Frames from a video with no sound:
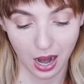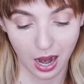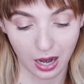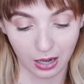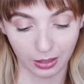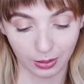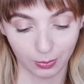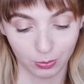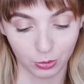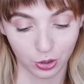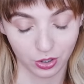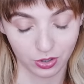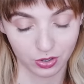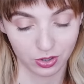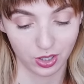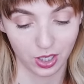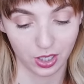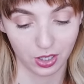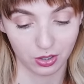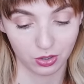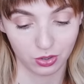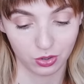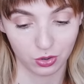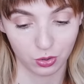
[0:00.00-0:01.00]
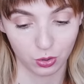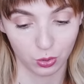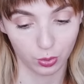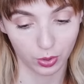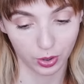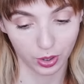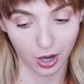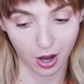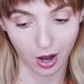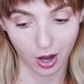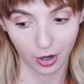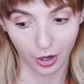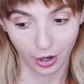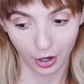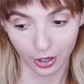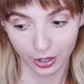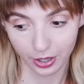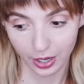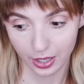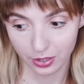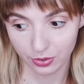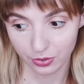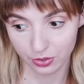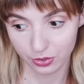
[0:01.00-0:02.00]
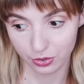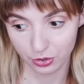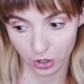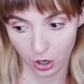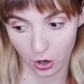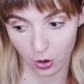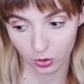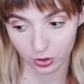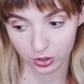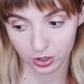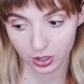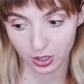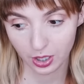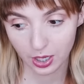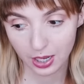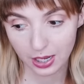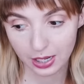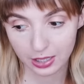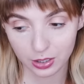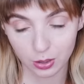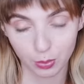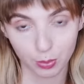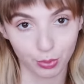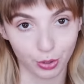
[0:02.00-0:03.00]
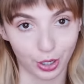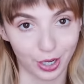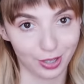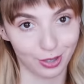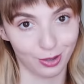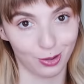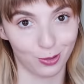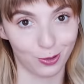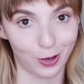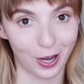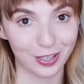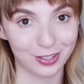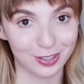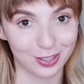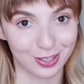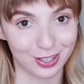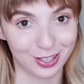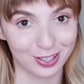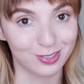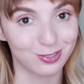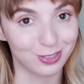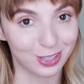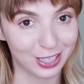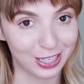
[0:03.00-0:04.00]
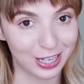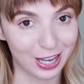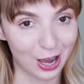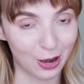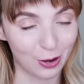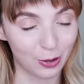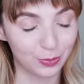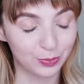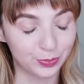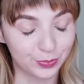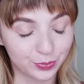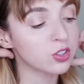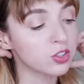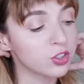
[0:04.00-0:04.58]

I'm just like super honored and stoked to bring you the rest of this video.